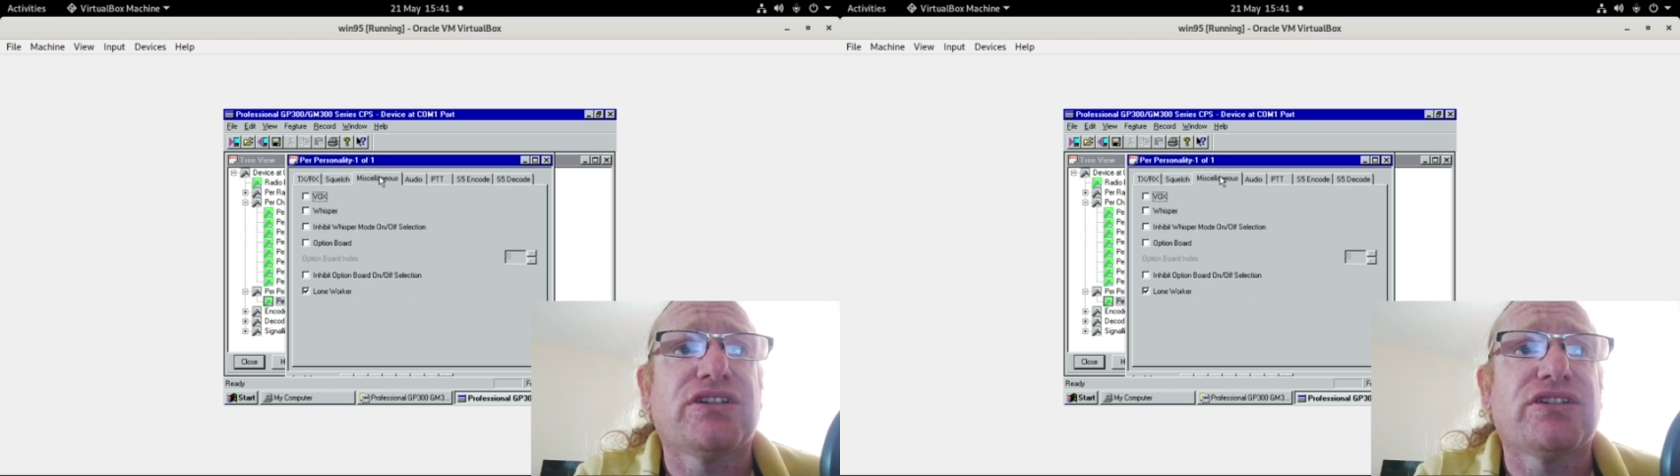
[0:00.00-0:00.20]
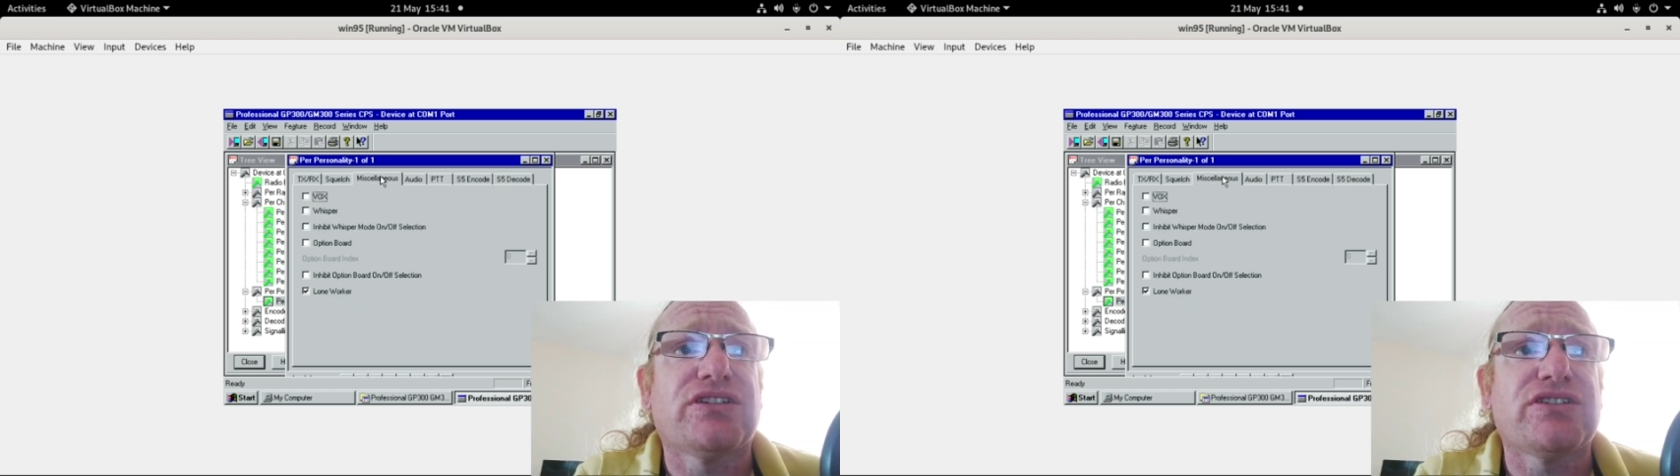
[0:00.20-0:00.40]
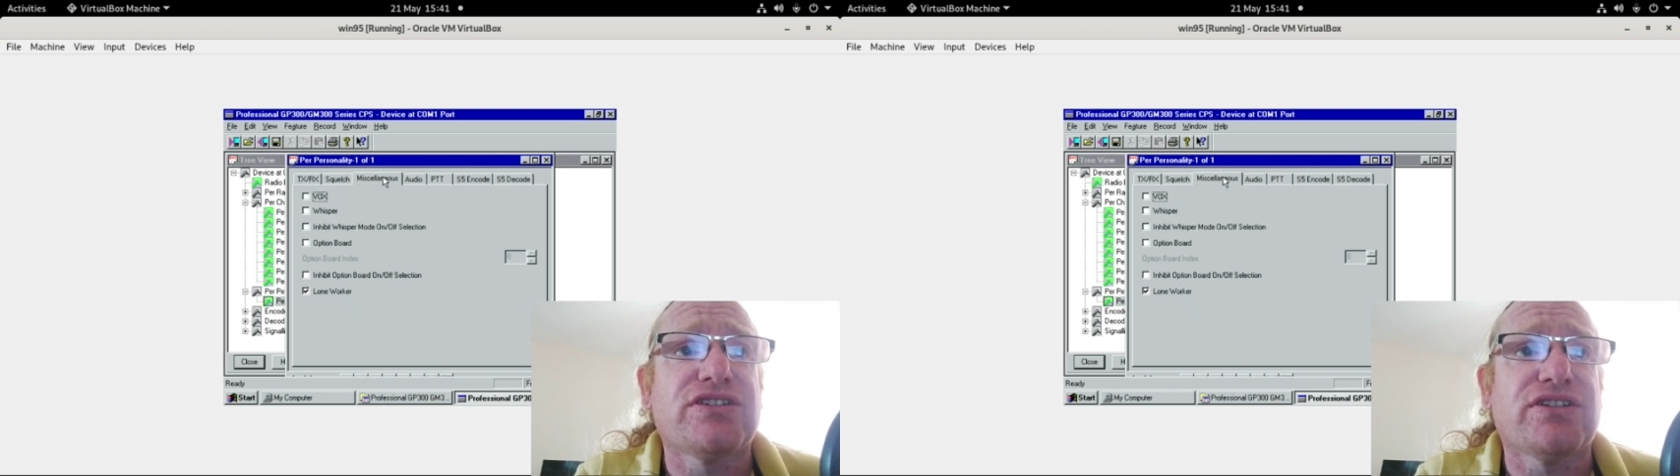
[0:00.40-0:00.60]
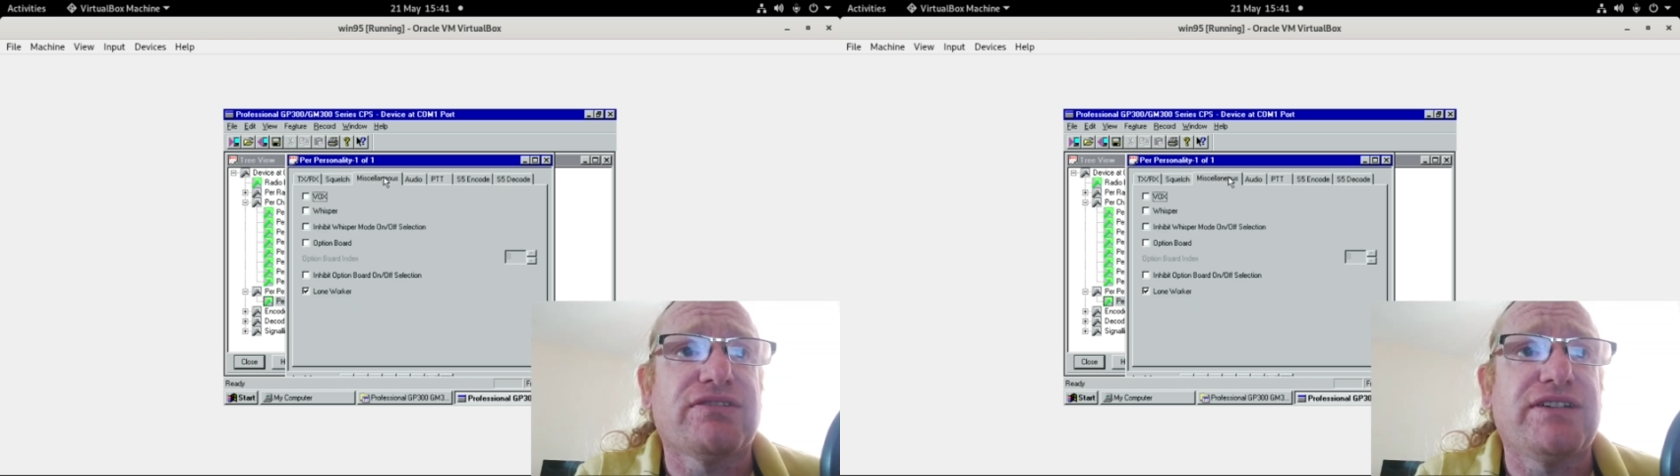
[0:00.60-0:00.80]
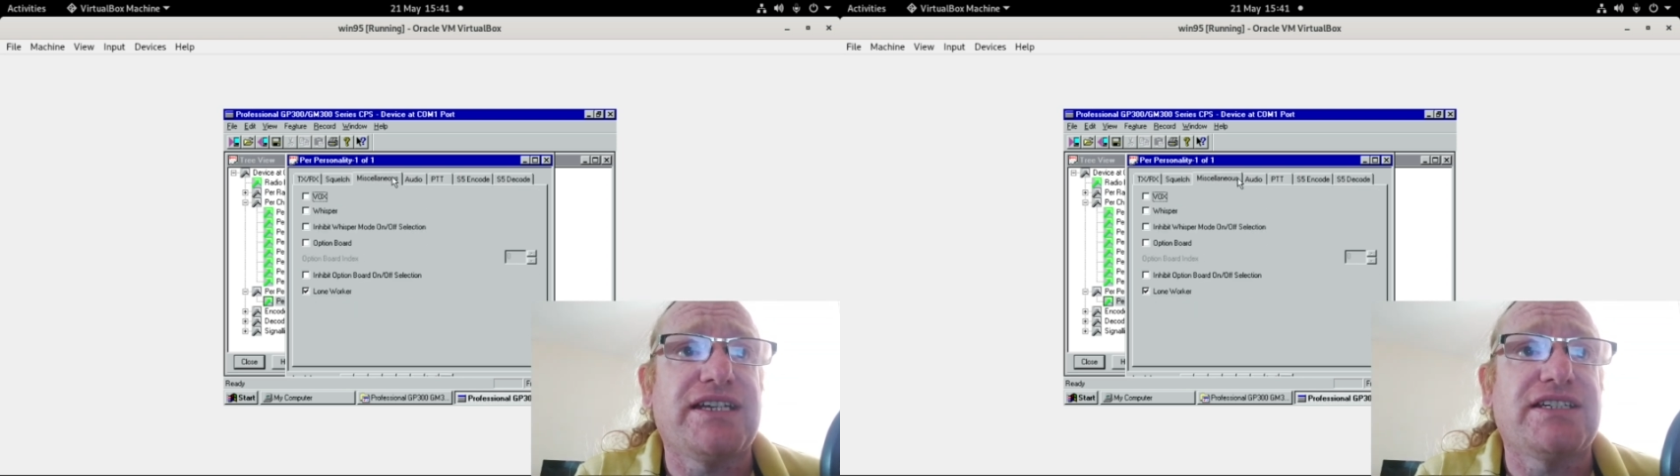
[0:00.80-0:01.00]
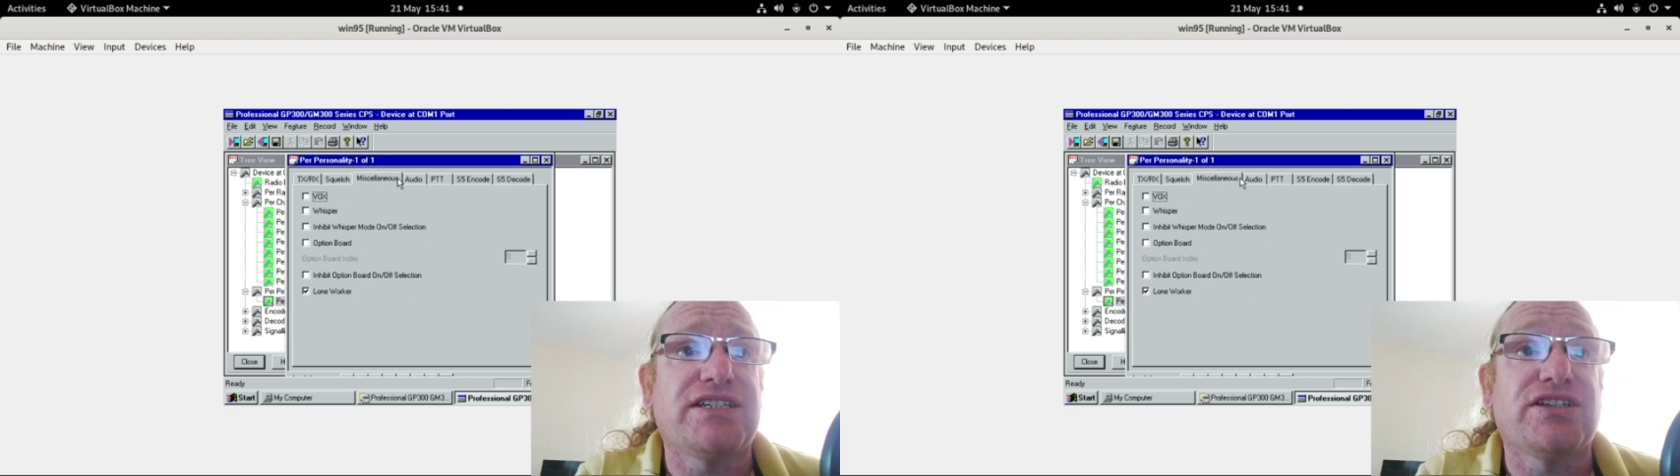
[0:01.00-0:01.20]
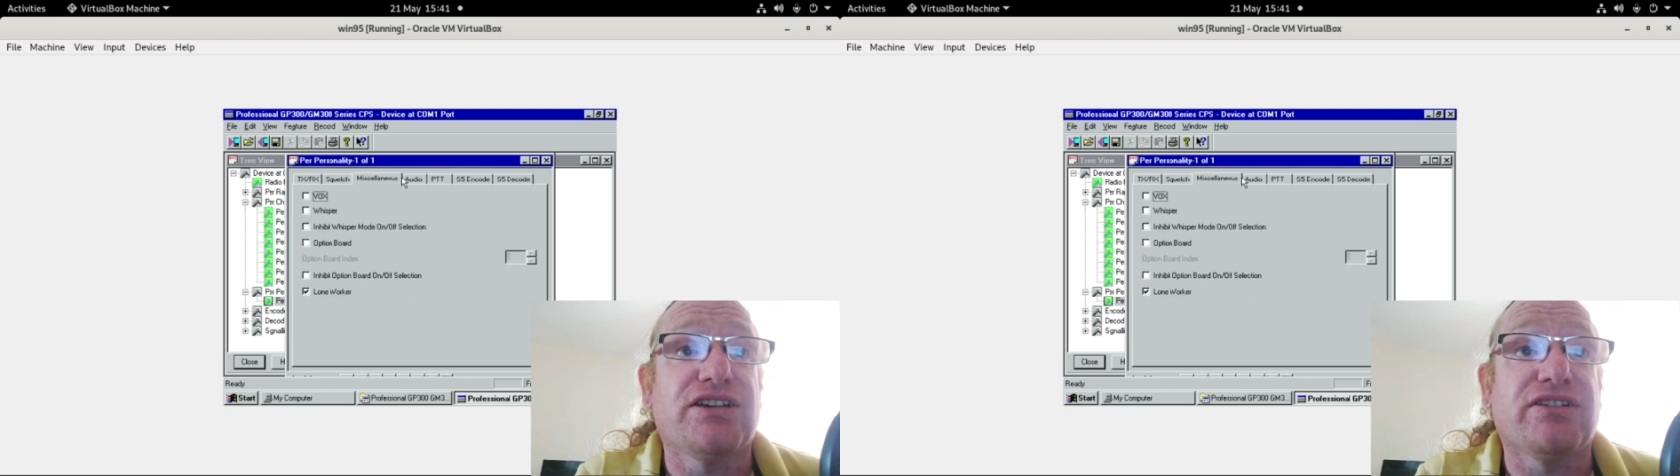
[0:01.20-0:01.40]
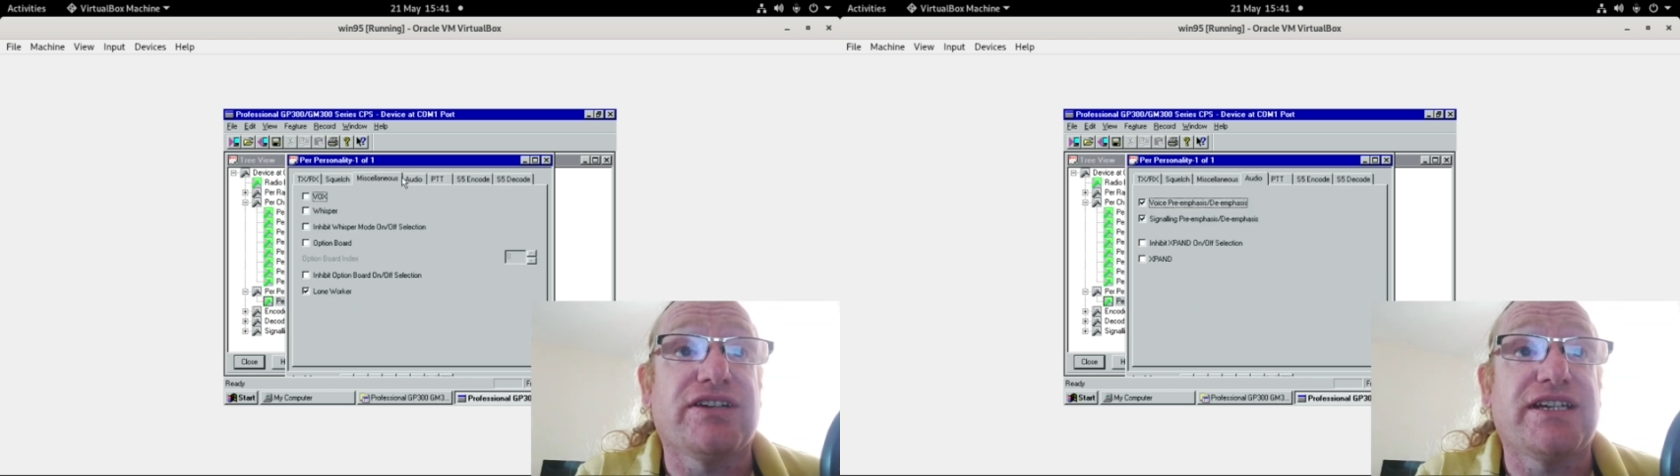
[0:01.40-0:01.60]
There's nothing we need to
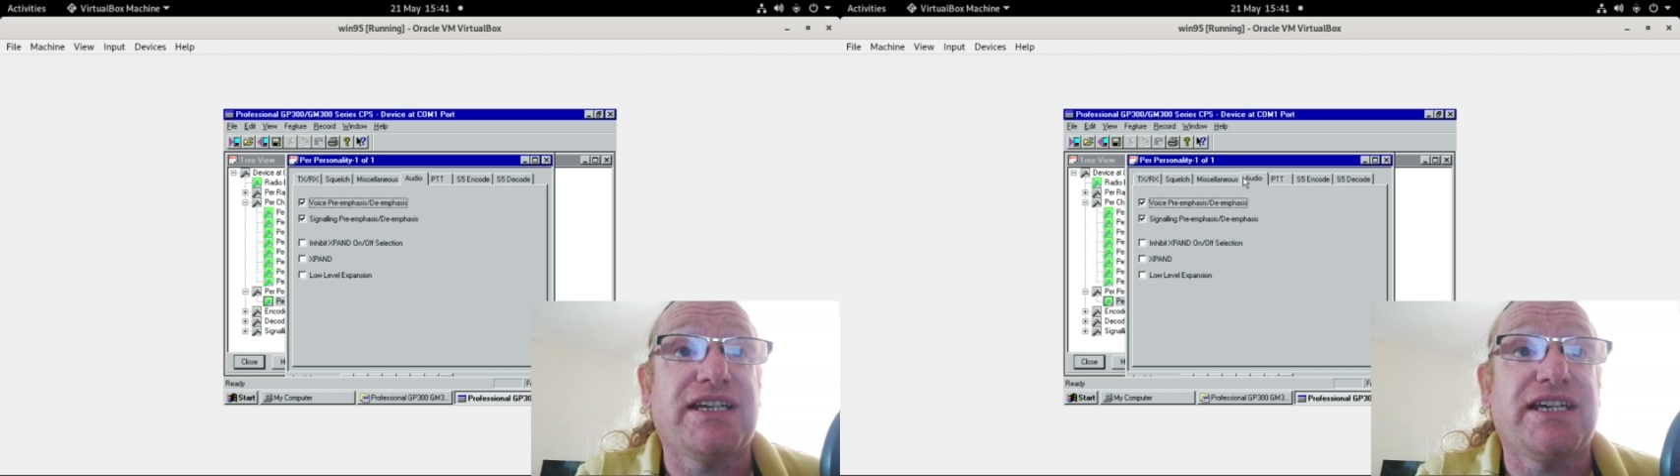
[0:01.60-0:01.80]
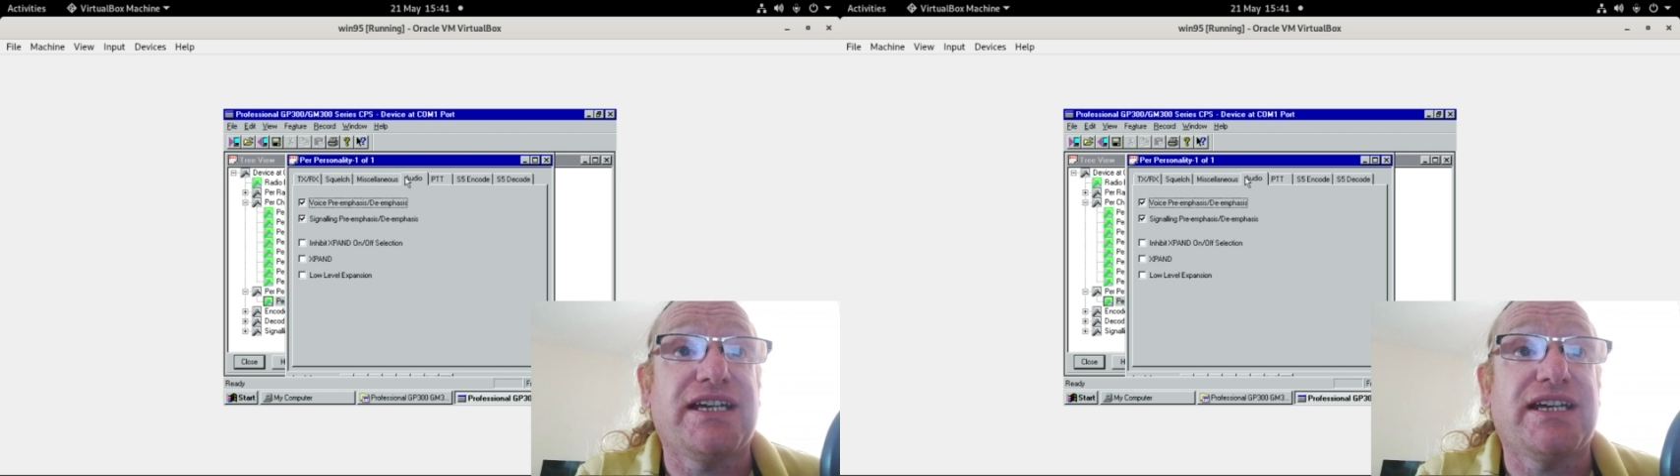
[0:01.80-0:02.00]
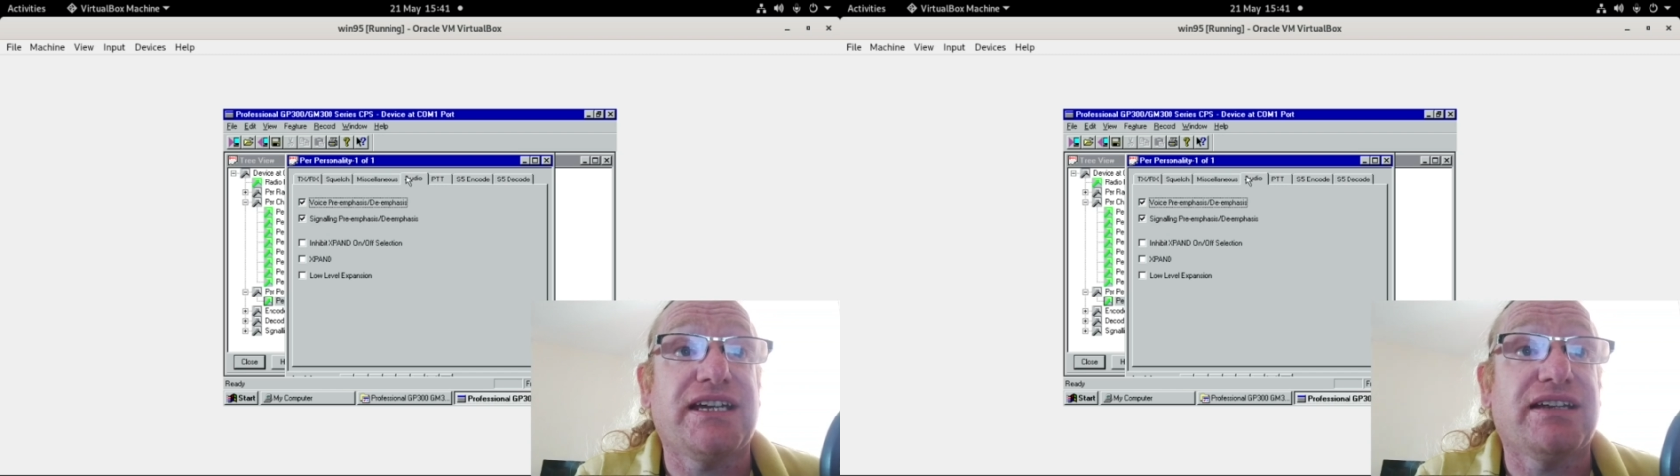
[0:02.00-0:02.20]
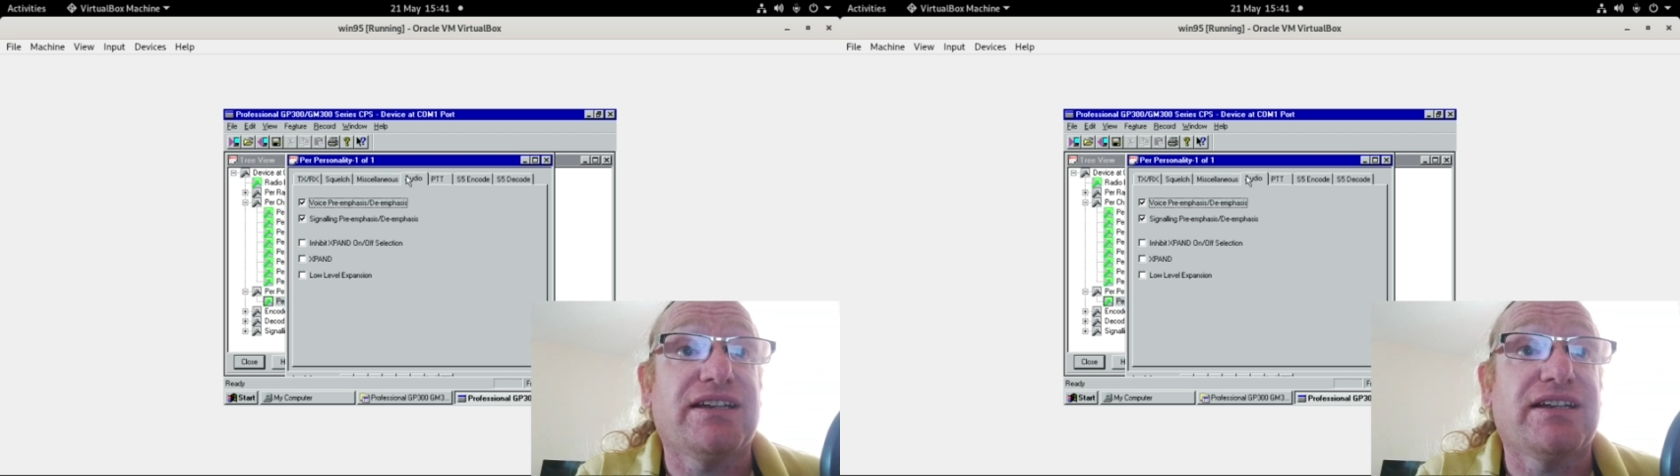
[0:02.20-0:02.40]
turn on in here.